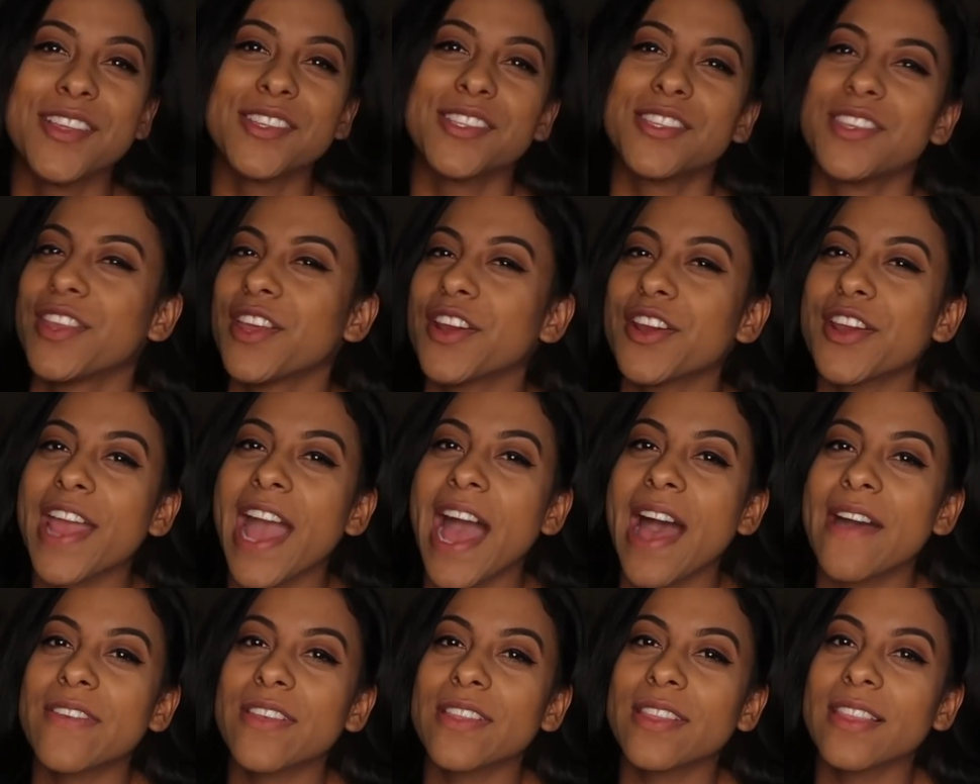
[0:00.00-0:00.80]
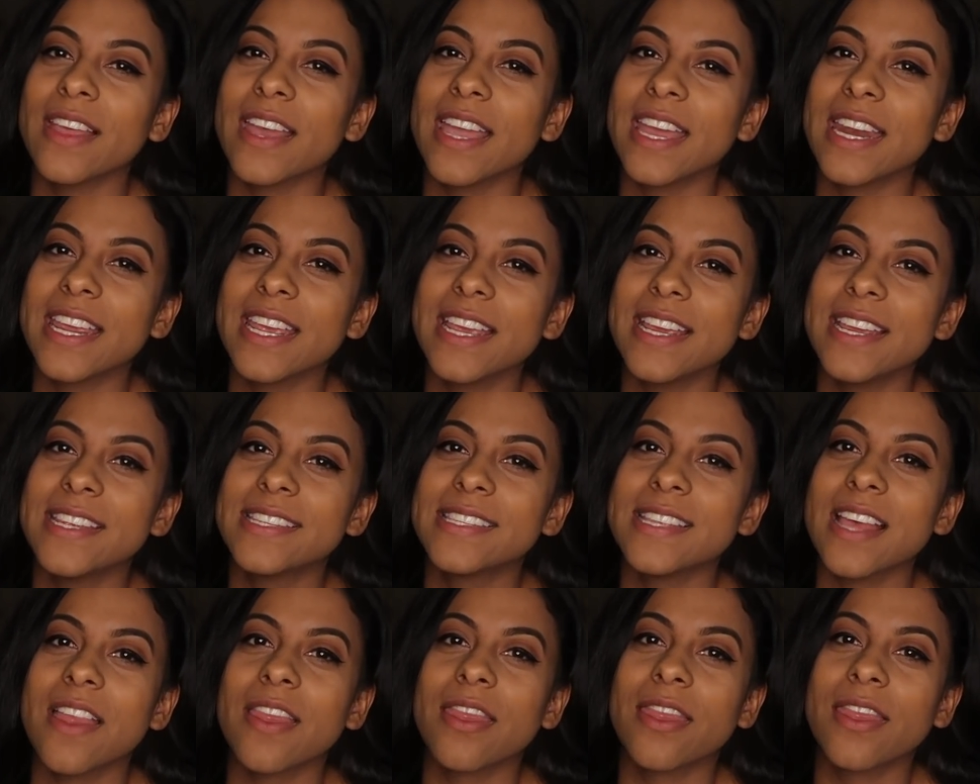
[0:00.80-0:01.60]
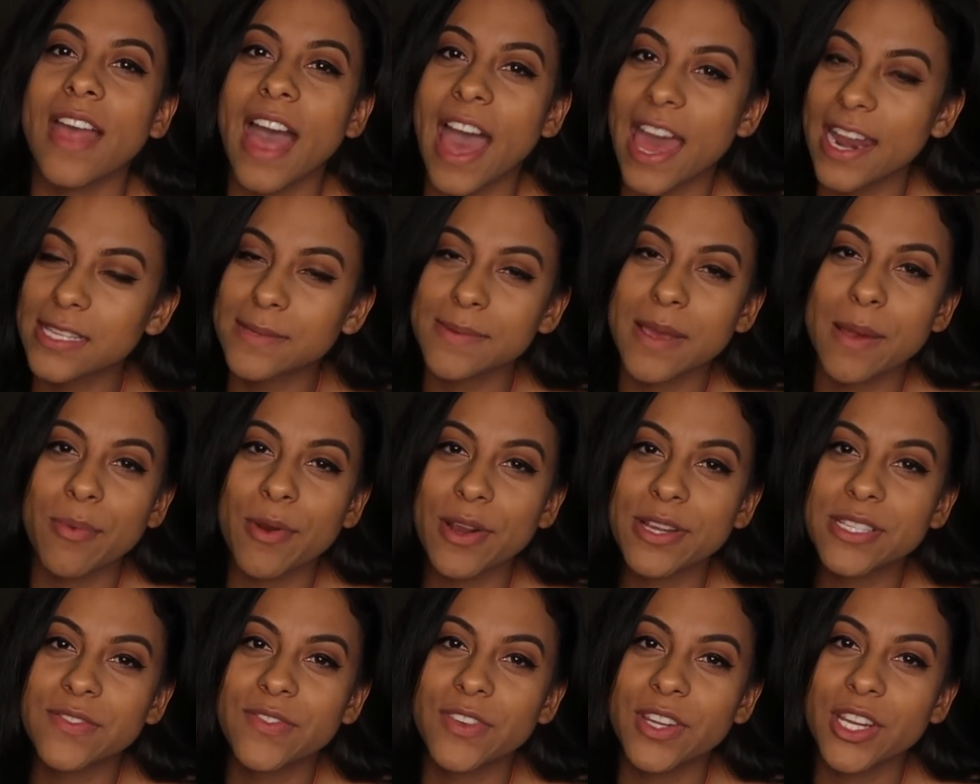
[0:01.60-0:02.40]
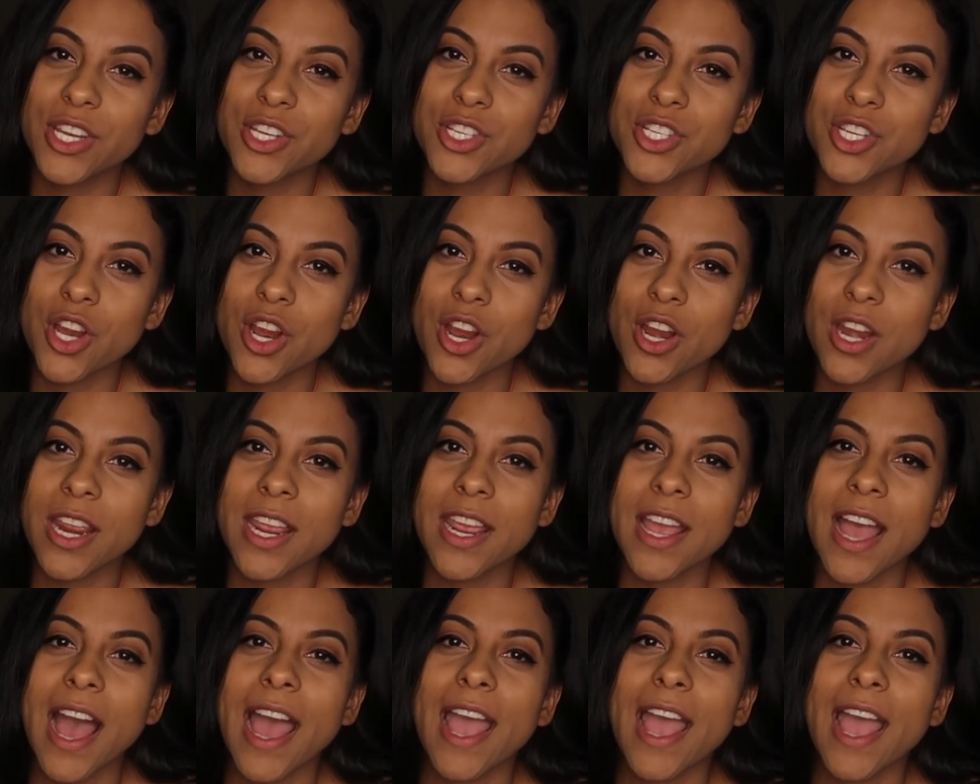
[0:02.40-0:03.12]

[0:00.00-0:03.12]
So there you have it, ladies. That is my breastfeeding journey.